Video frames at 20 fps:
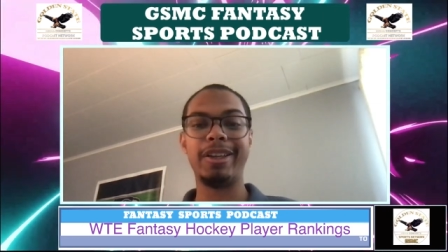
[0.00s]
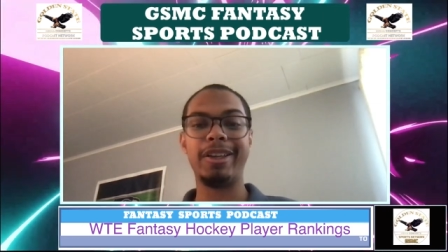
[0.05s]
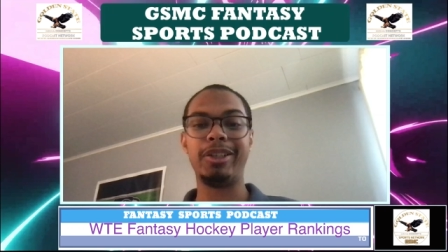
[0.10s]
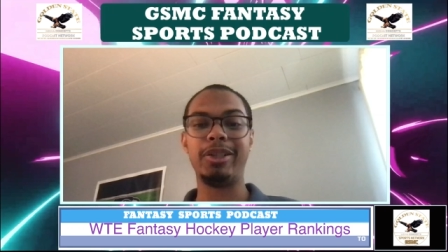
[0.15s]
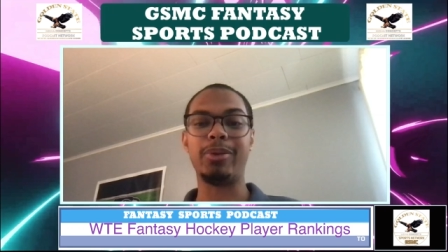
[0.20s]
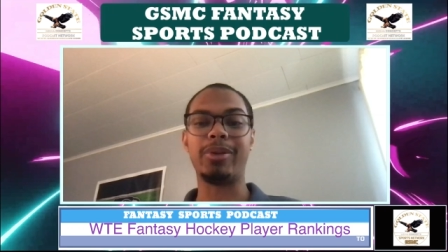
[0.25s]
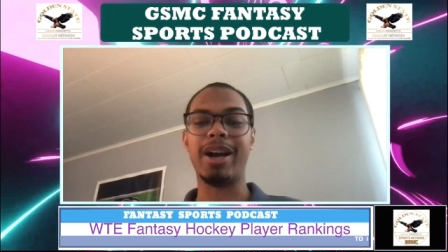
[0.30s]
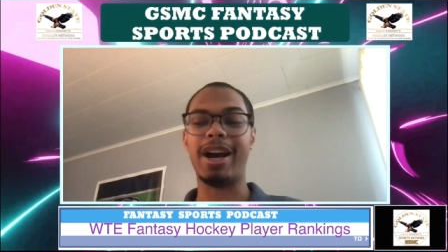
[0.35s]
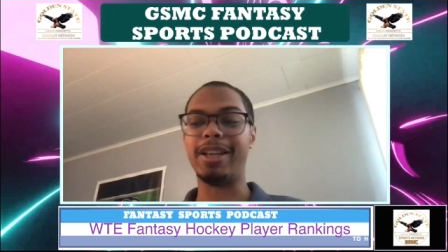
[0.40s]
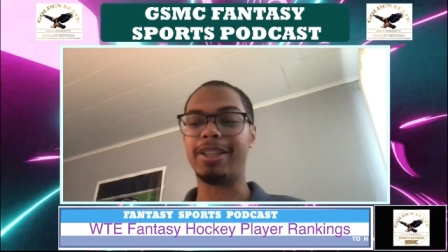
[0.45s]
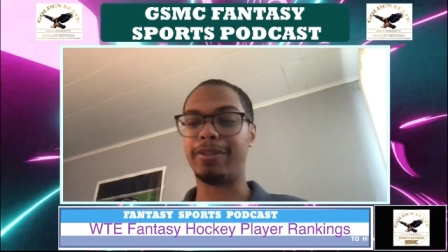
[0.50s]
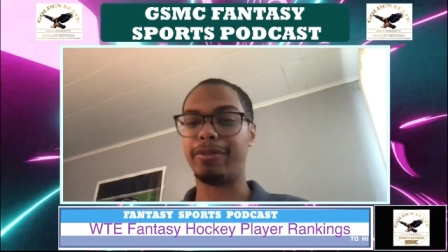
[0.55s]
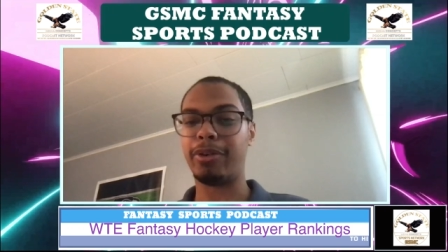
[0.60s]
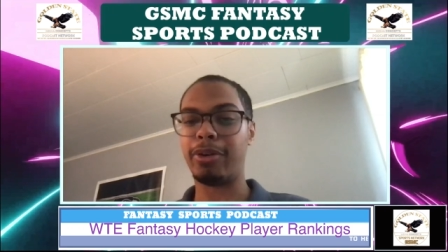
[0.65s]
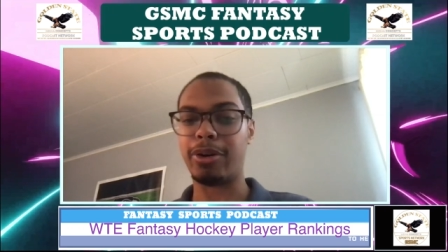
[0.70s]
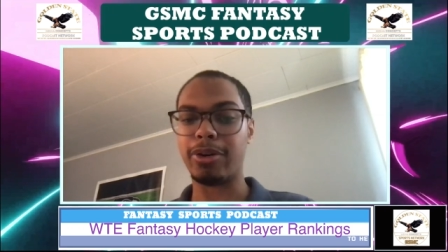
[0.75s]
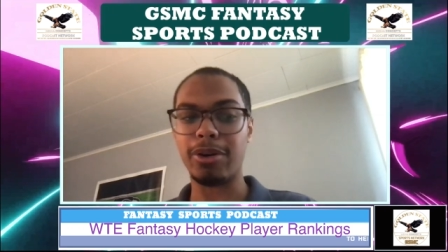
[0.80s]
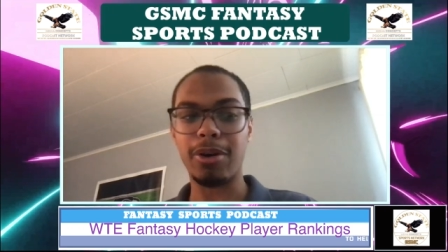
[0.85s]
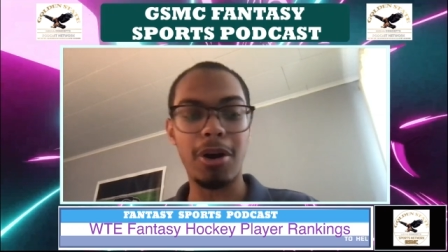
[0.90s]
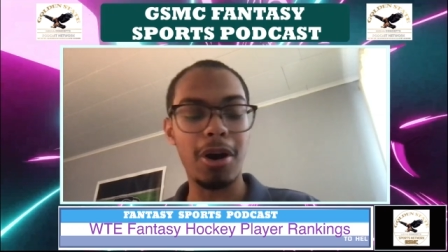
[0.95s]
You guys have
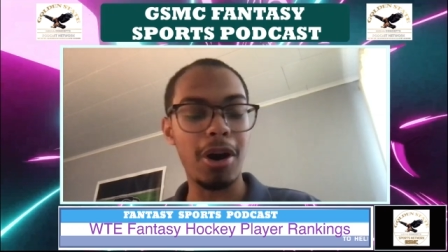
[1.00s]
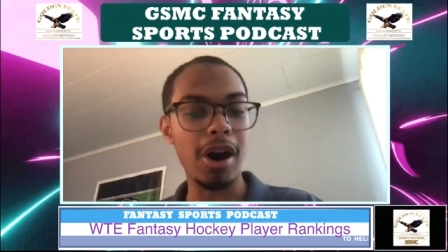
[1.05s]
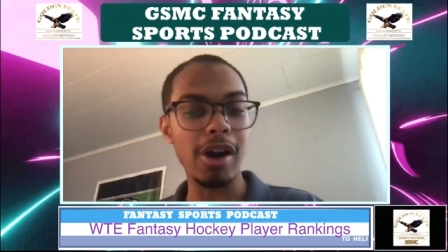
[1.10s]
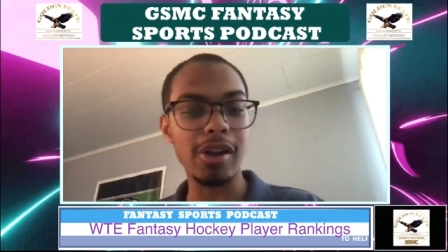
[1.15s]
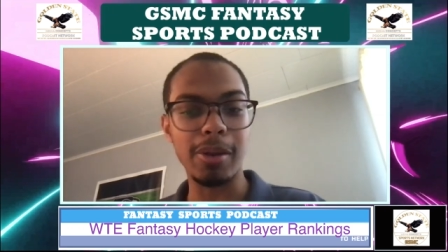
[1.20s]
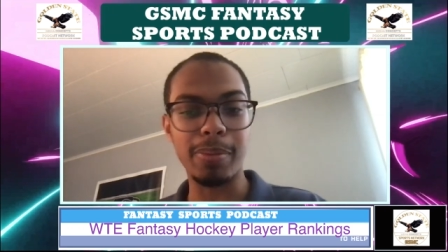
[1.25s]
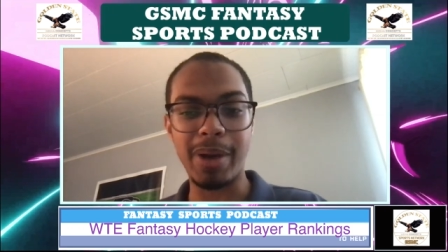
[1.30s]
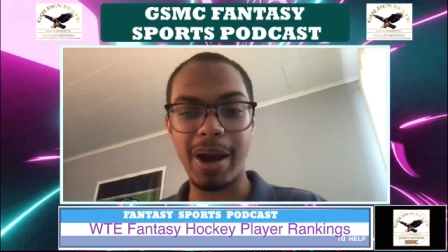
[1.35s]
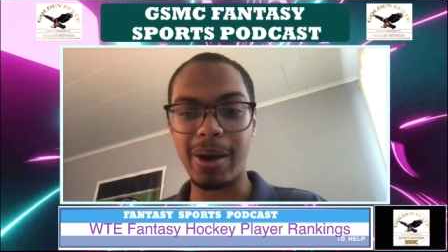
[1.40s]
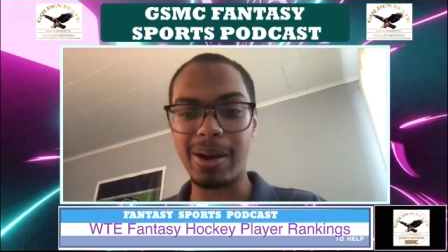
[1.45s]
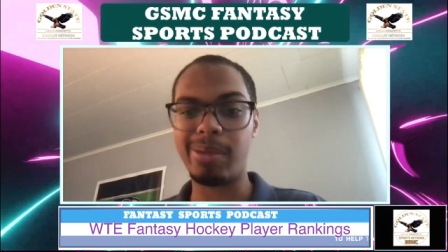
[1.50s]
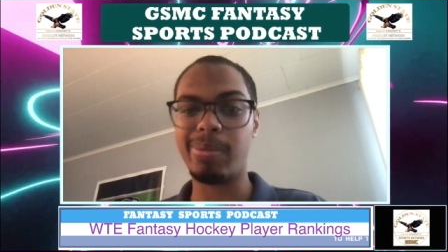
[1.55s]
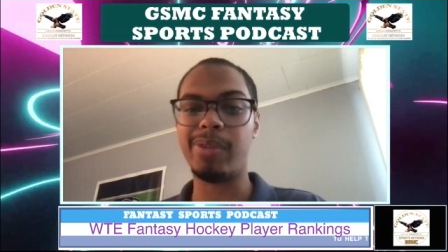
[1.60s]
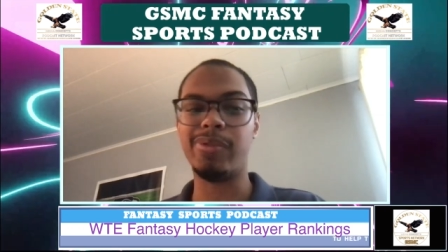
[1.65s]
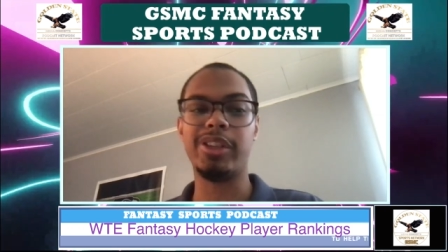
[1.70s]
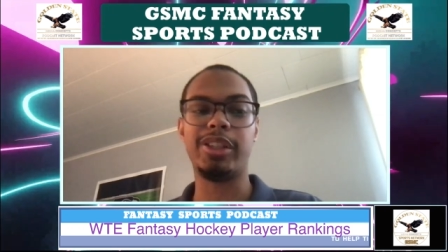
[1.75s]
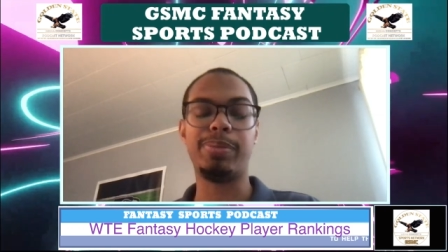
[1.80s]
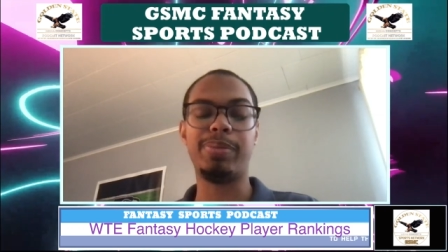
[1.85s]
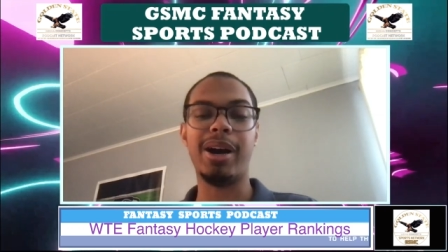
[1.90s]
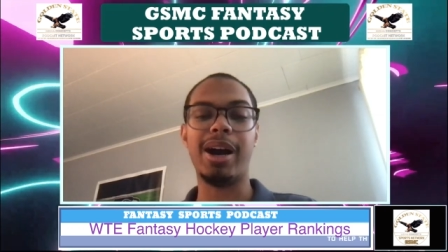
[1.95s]
heard all about him on
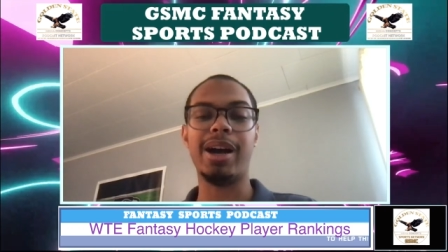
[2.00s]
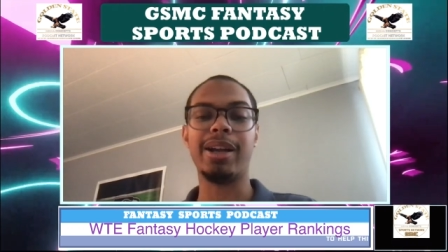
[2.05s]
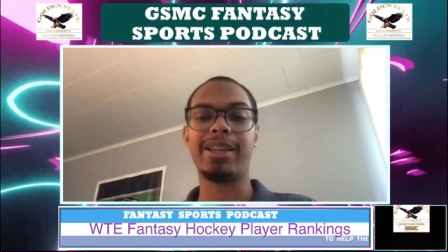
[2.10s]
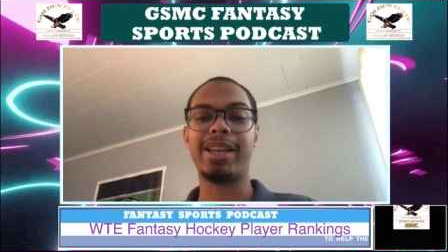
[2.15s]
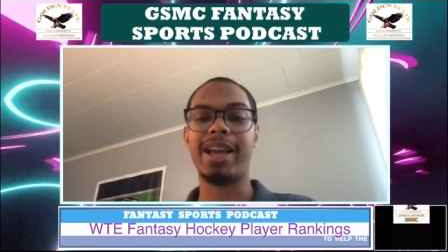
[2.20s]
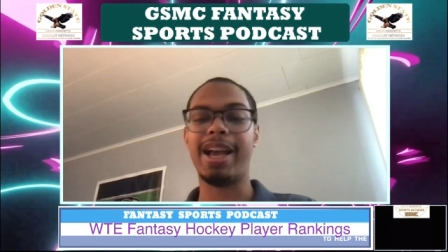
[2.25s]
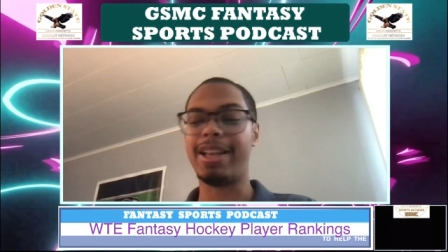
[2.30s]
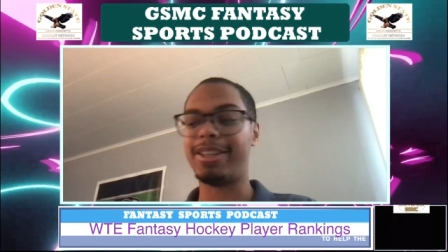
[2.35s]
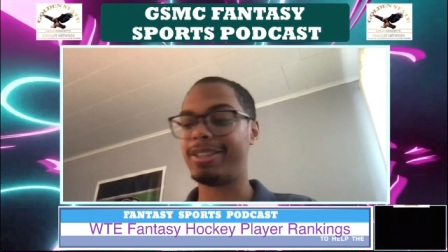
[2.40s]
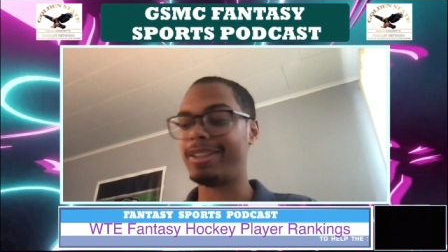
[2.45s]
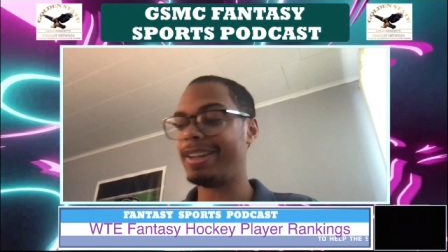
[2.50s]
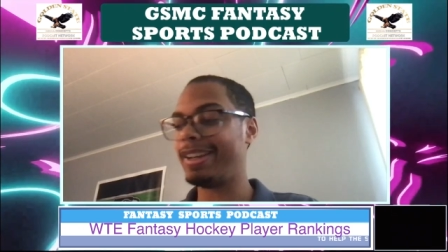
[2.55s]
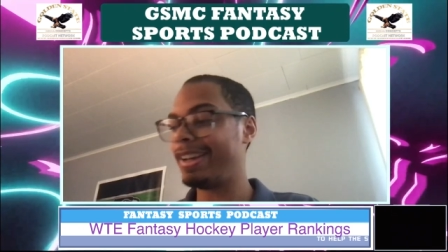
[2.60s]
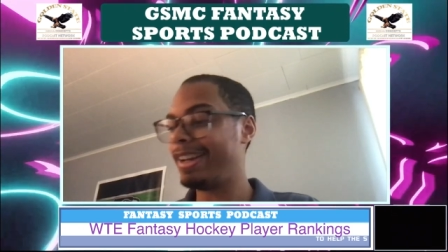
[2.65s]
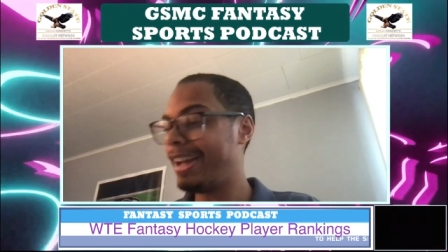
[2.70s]
this podcast